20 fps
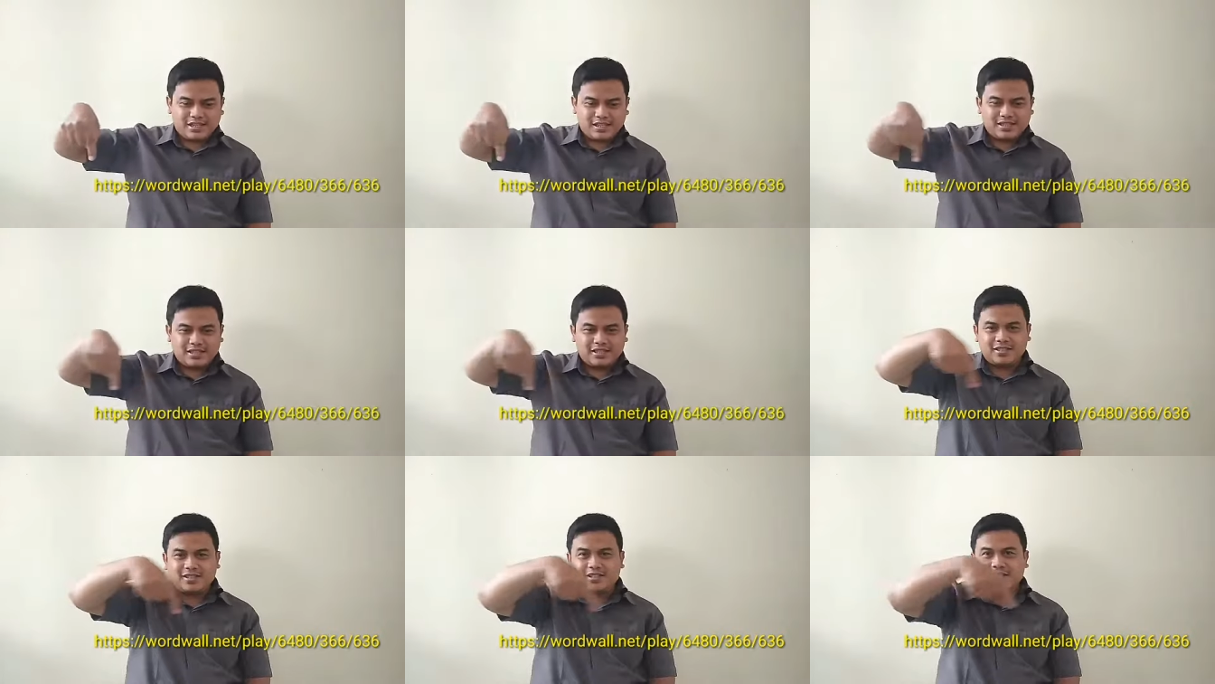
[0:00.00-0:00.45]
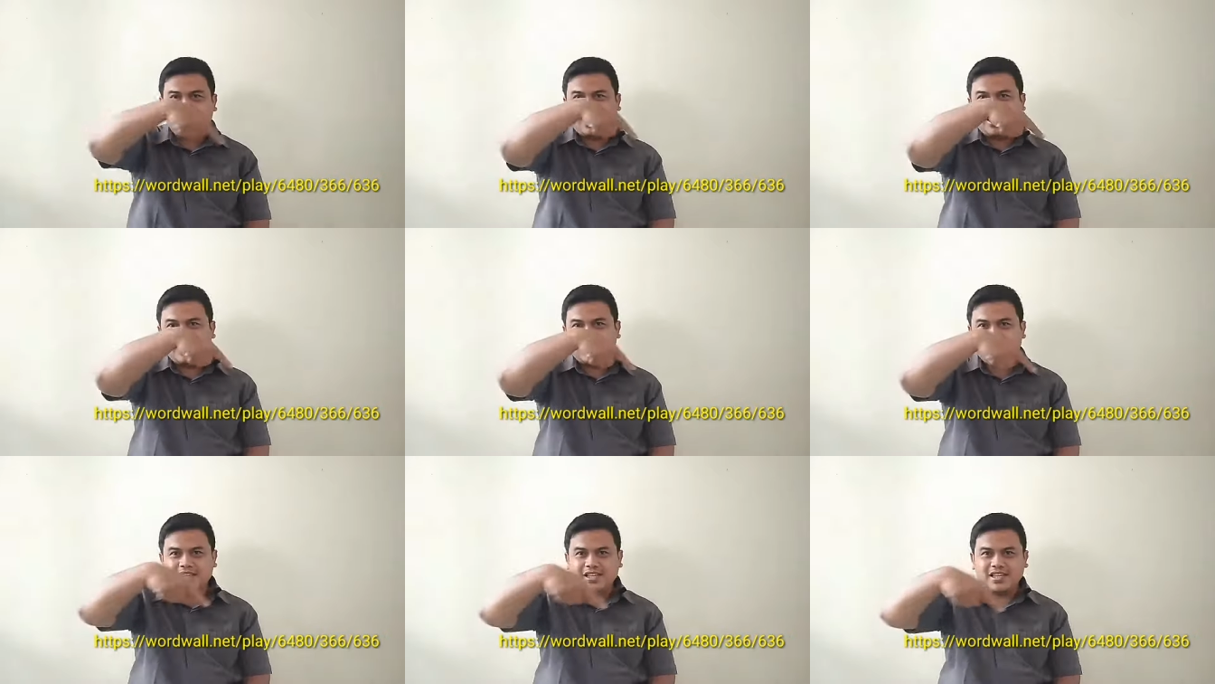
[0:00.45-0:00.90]
This is the
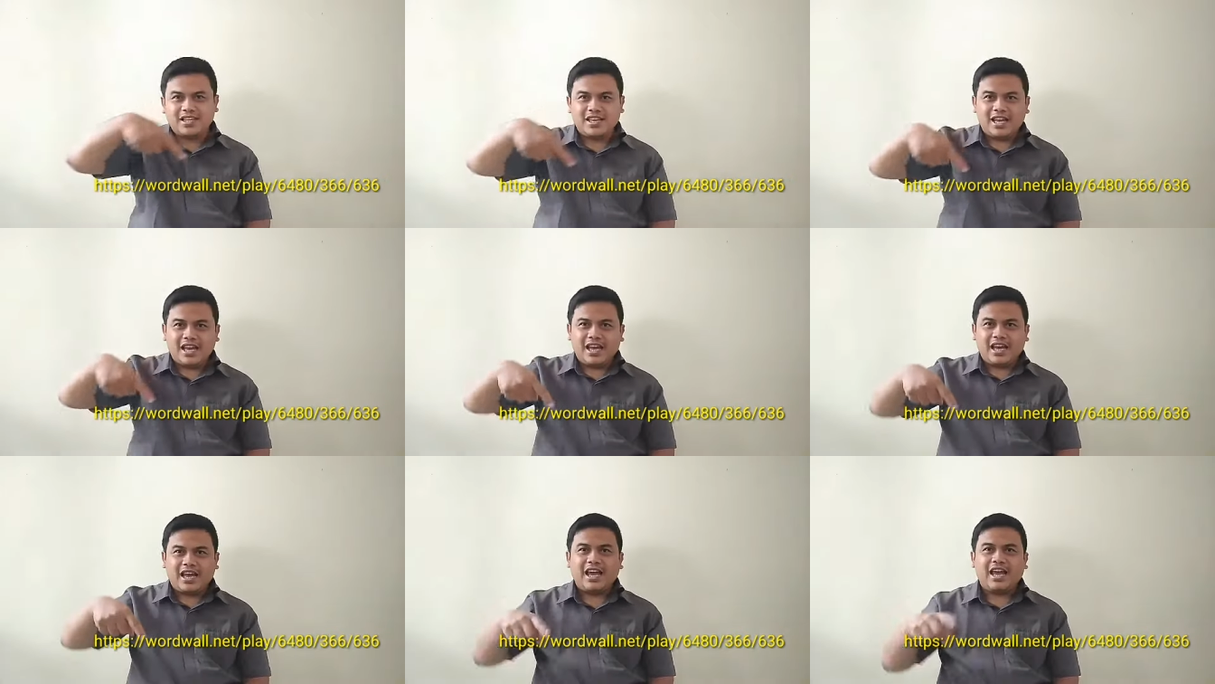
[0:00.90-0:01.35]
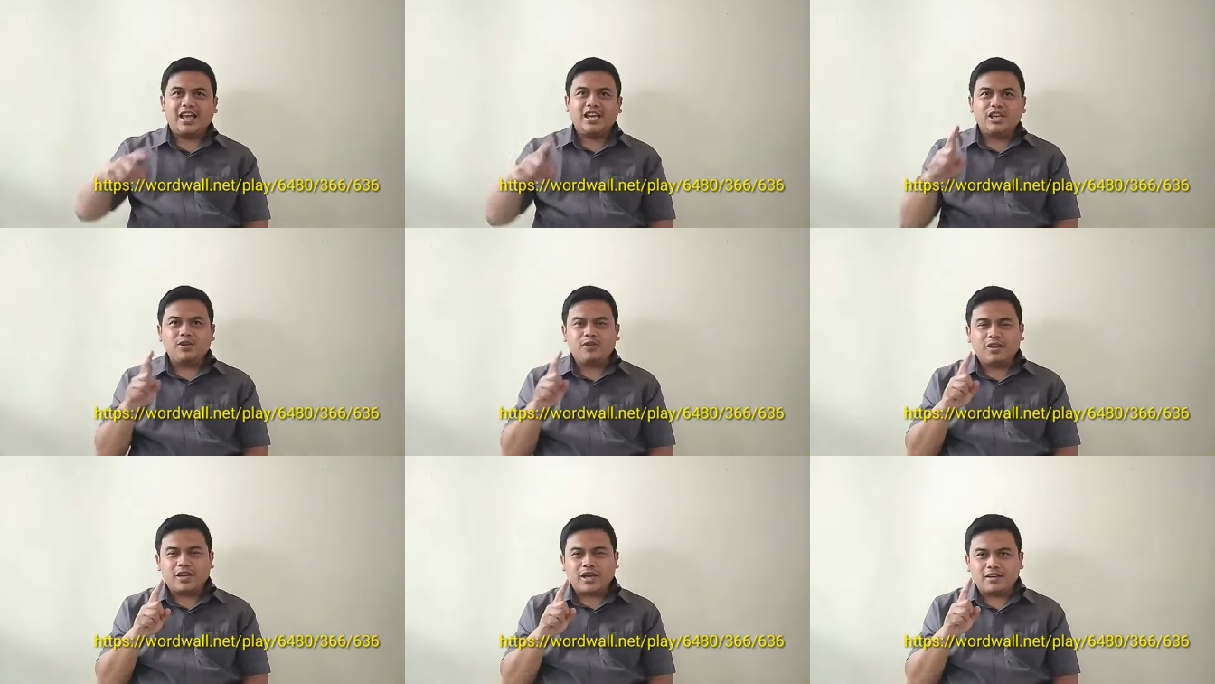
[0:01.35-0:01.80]
link,
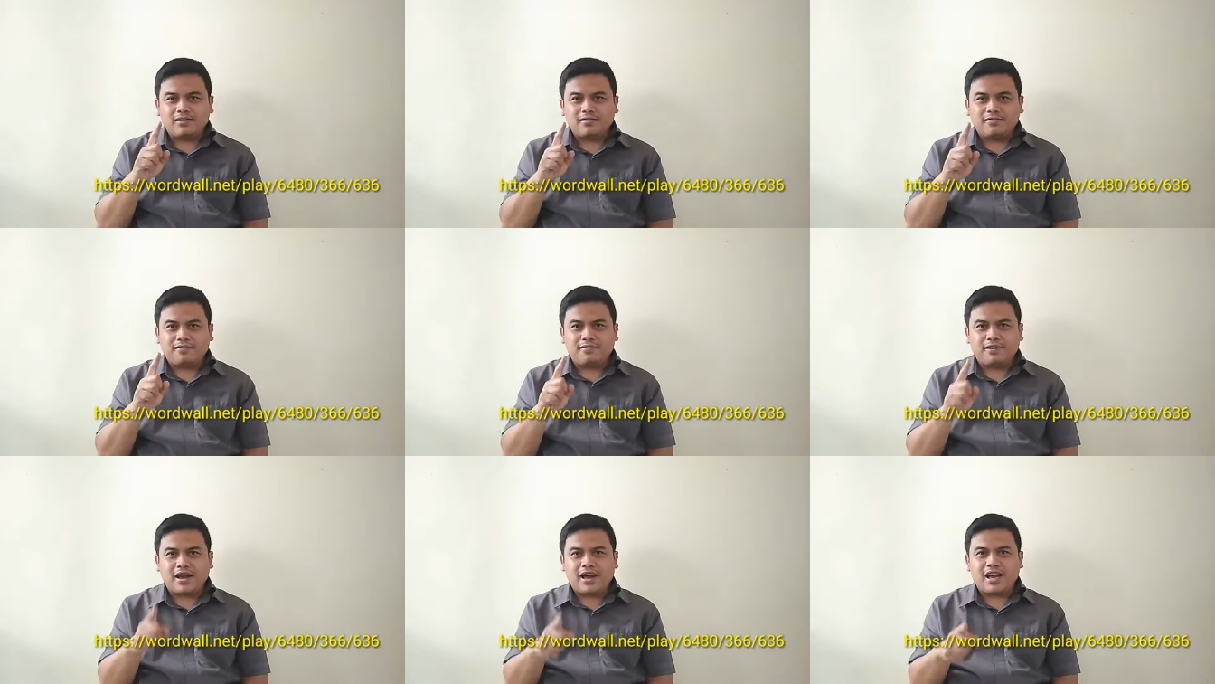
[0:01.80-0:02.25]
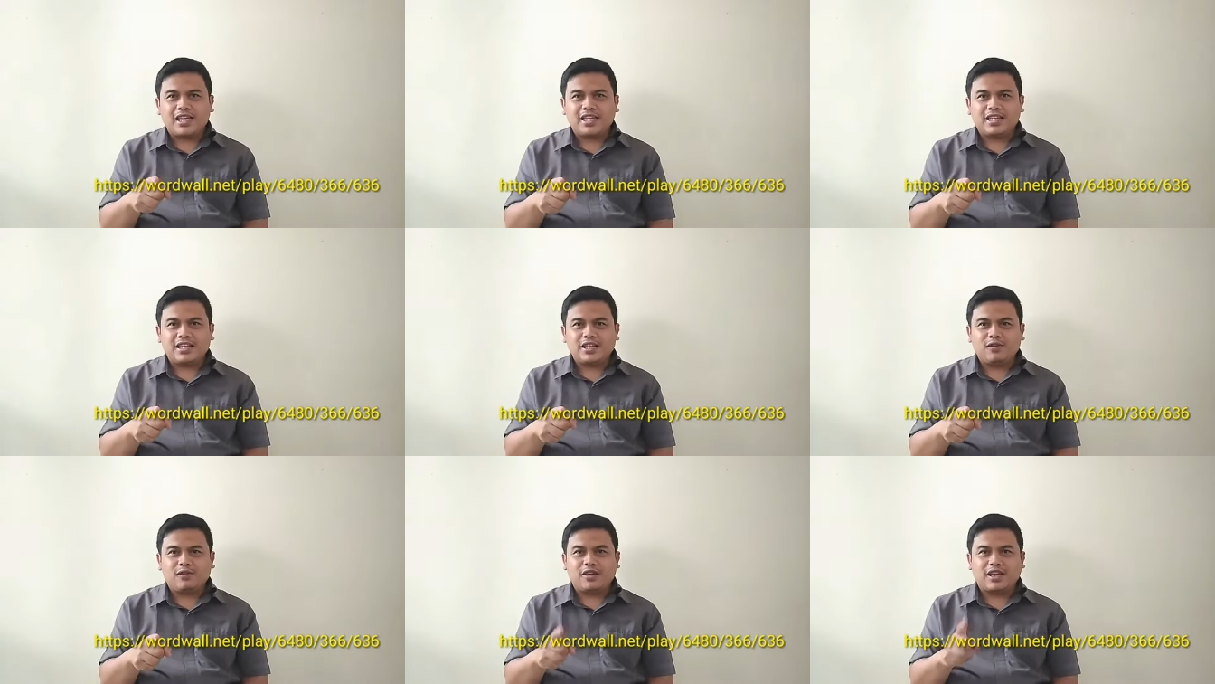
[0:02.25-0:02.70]
and you can
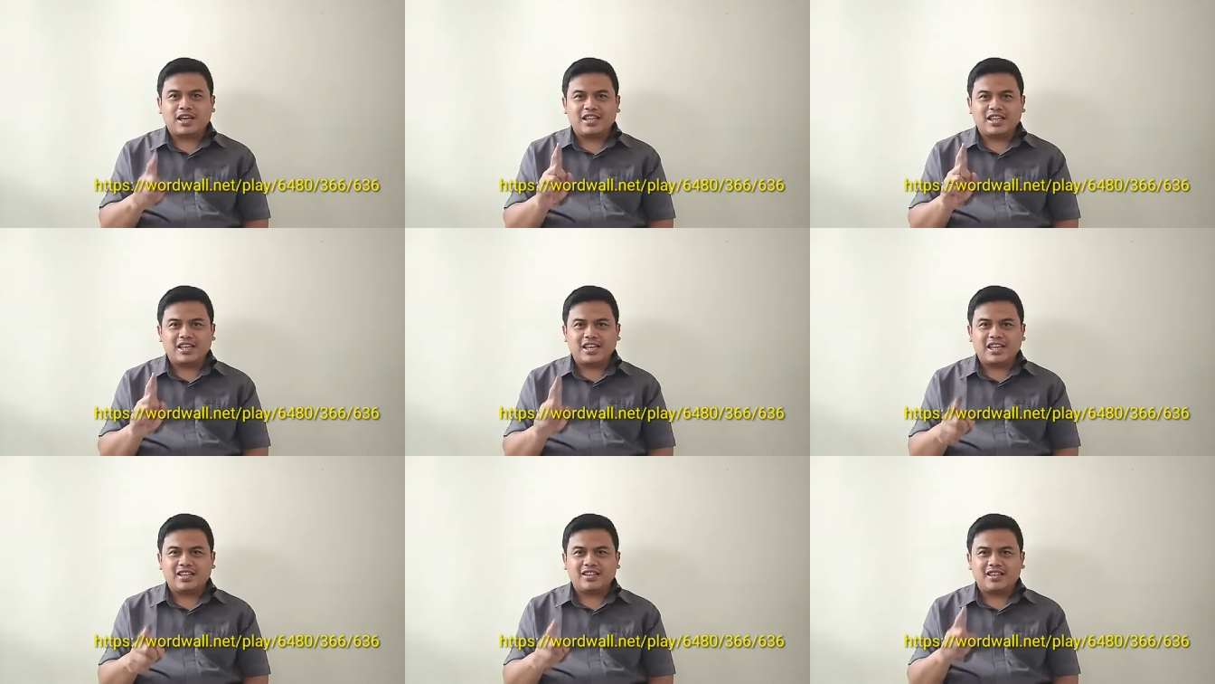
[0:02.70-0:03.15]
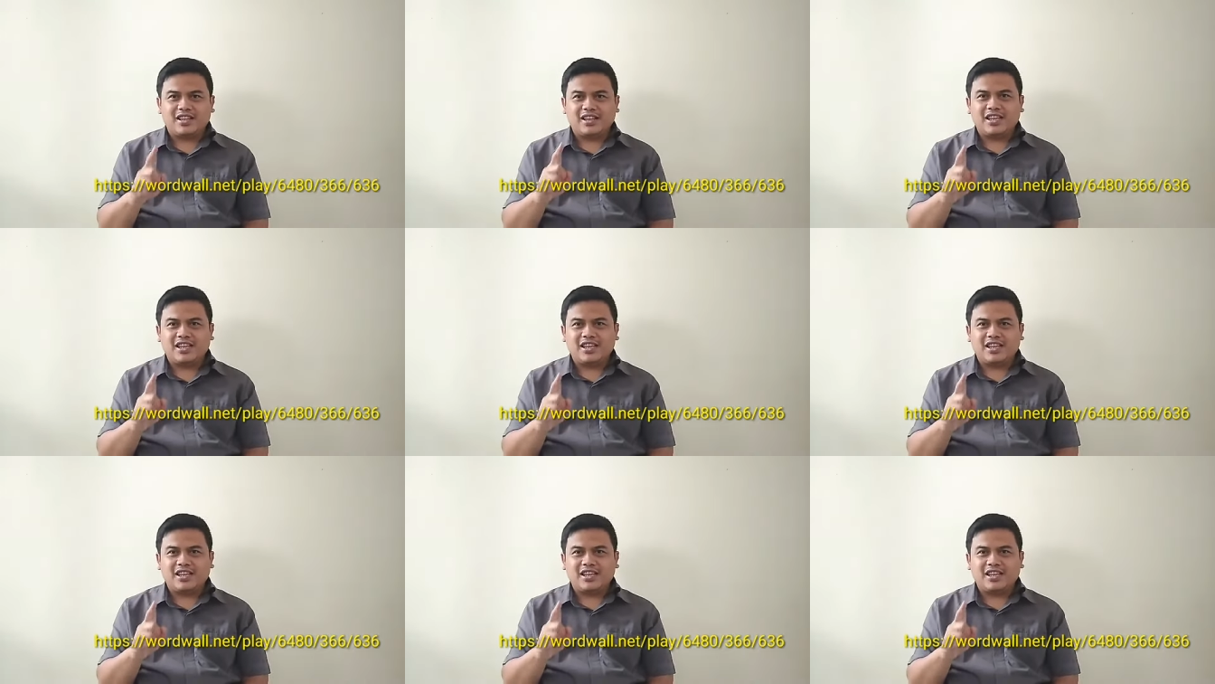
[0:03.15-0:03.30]
click